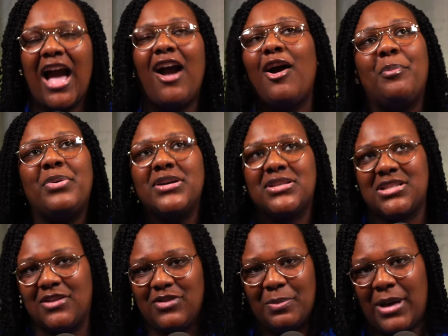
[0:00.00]
all books
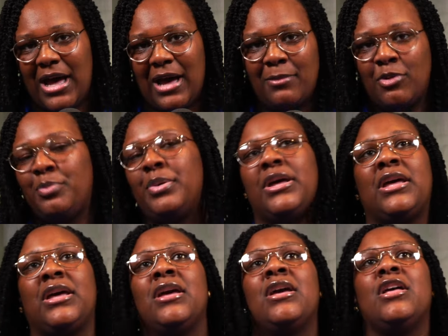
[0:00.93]
of the Bible, but